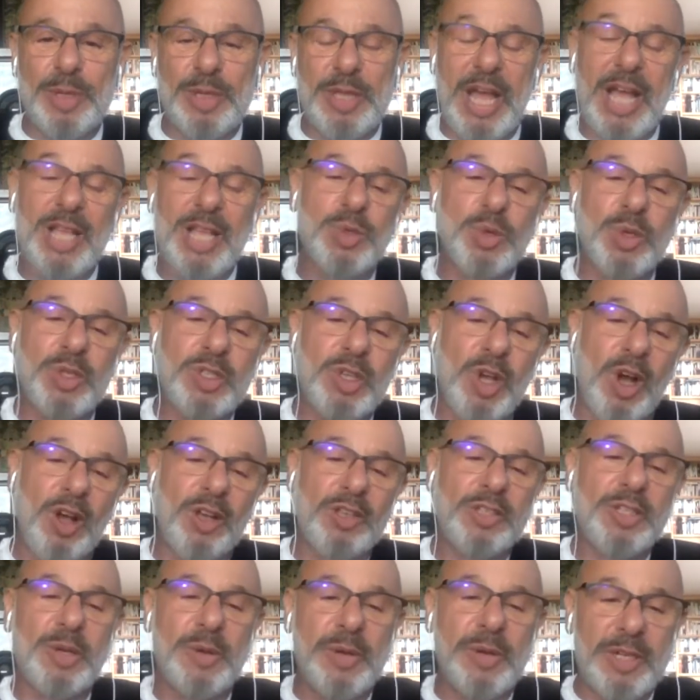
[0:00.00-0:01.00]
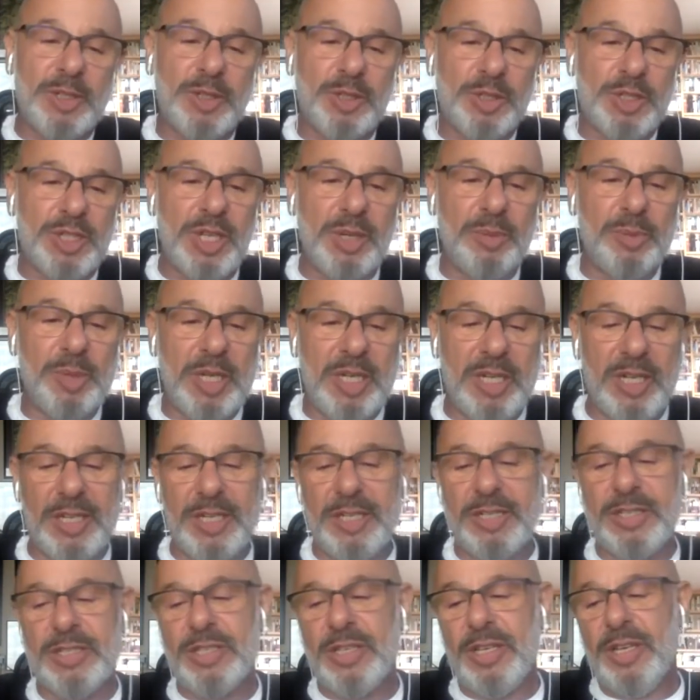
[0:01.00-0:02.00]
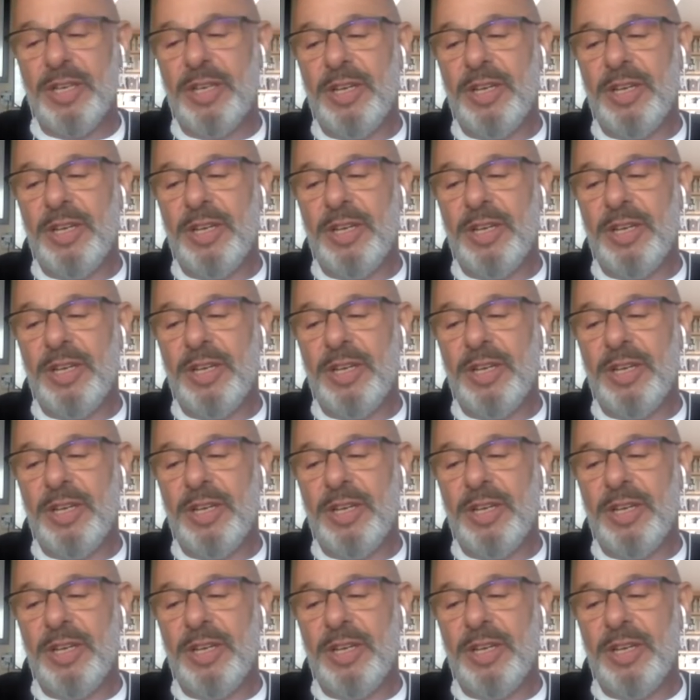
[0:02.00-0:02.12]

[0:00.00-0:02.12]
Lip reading: that's what's also interesting because